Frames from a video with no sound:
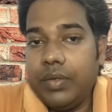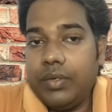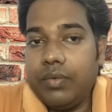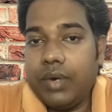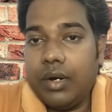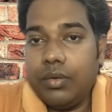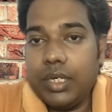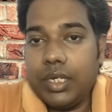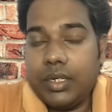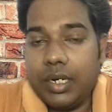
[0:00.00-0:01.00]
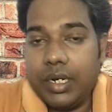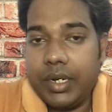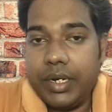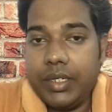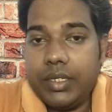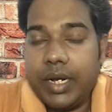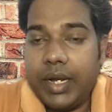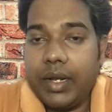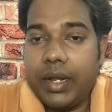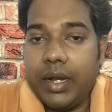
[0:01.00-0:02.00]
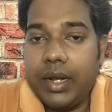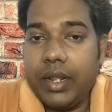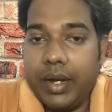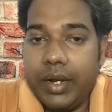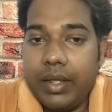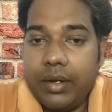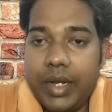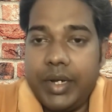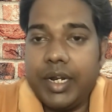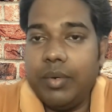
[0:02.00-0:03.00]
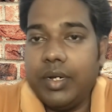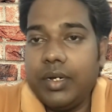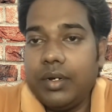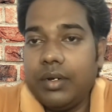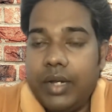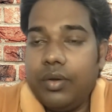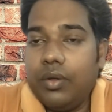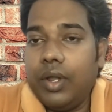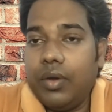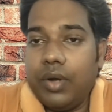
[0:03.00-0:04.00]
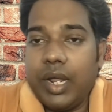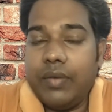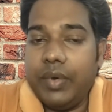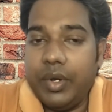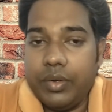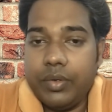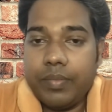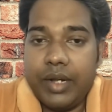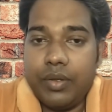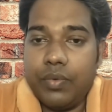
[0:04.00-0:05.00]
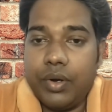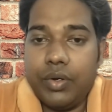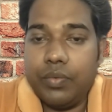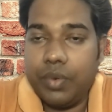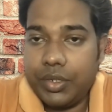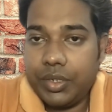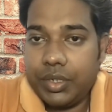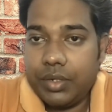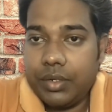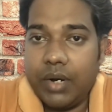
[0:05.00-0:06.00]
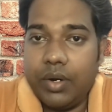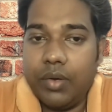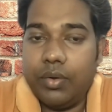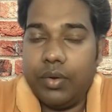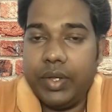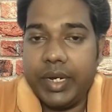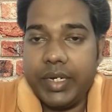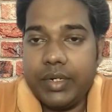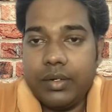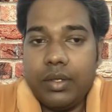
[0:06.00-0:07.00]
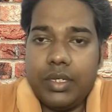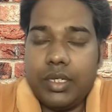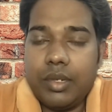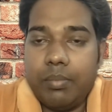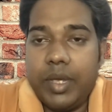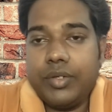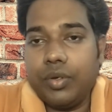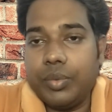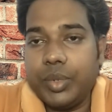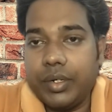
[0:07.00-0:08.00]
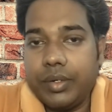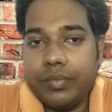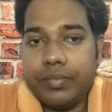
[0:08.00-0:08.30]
if you want to just increase and color grade a little bit any online video that you want to watch without downloading it, this is the best option.